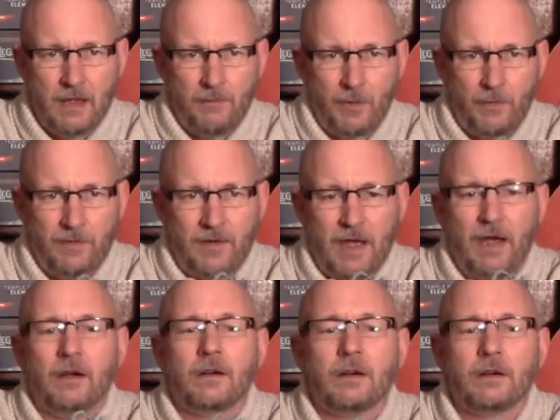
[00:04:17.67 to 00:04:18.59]
But we've
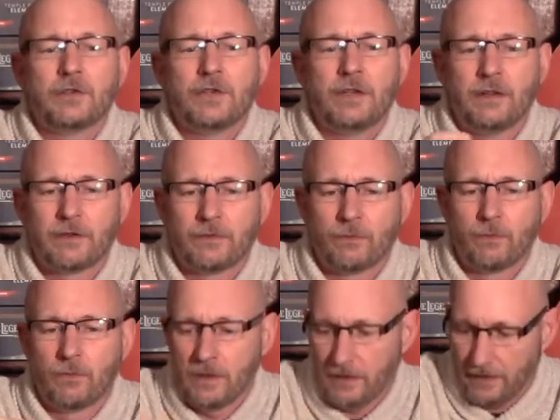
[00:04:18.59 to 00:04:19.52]
got her. She looks
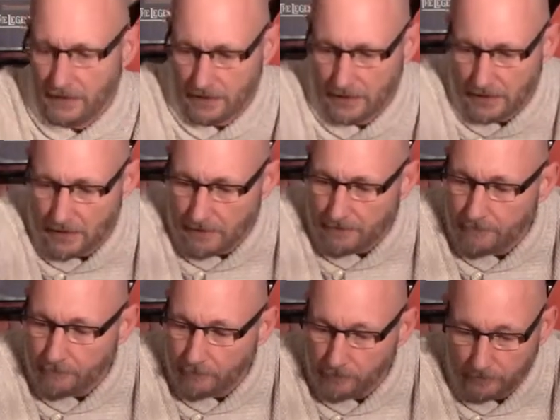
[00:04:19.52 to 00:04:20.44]
really good.
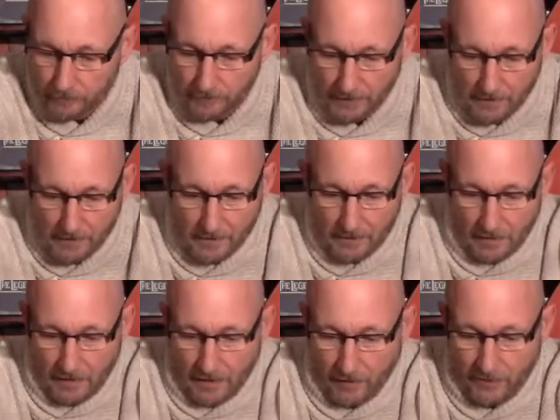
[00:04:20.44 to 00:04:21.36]

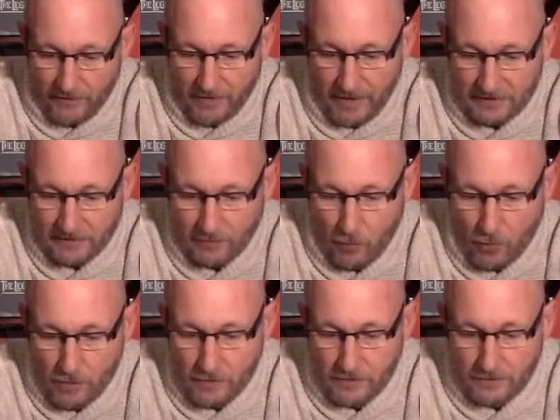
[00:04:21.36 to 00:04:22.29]
We've got some
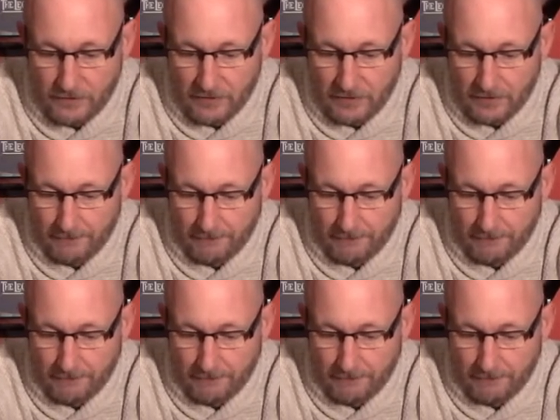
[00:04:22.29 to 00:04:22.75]
wolves.